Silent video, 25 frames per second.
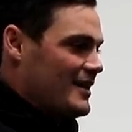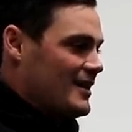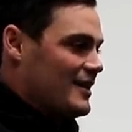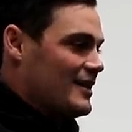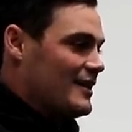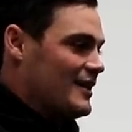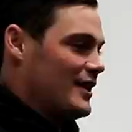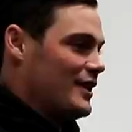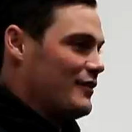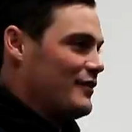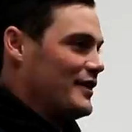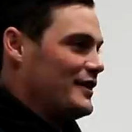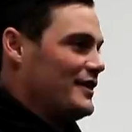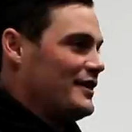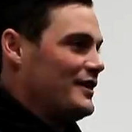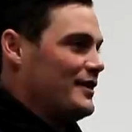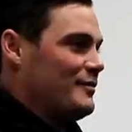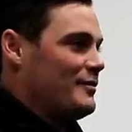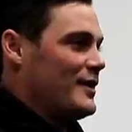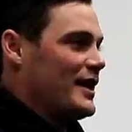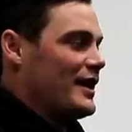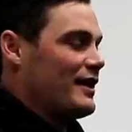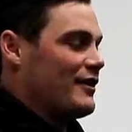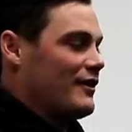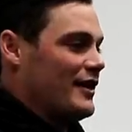I don't know if I did any
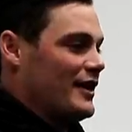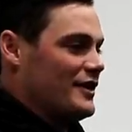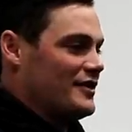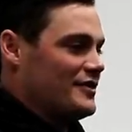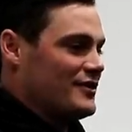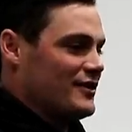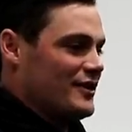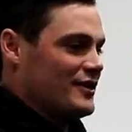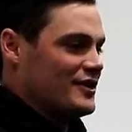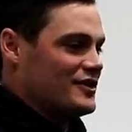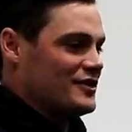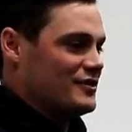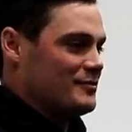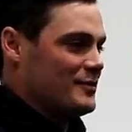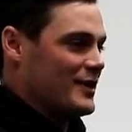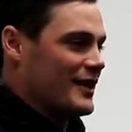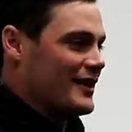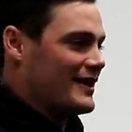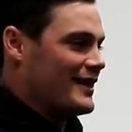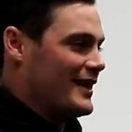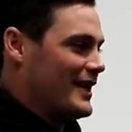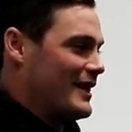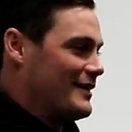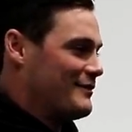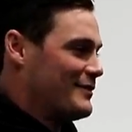background searches
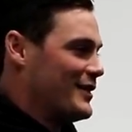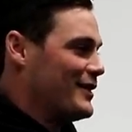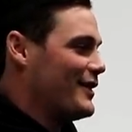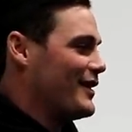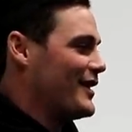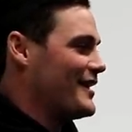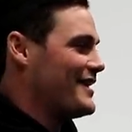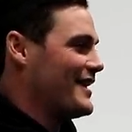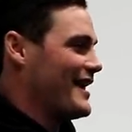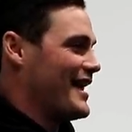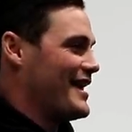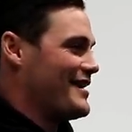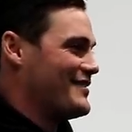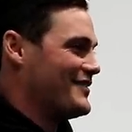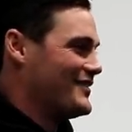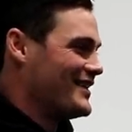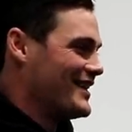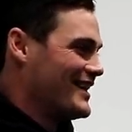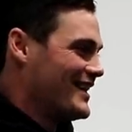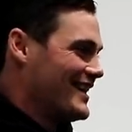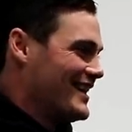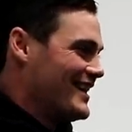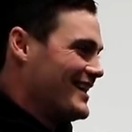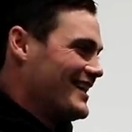back then, but um,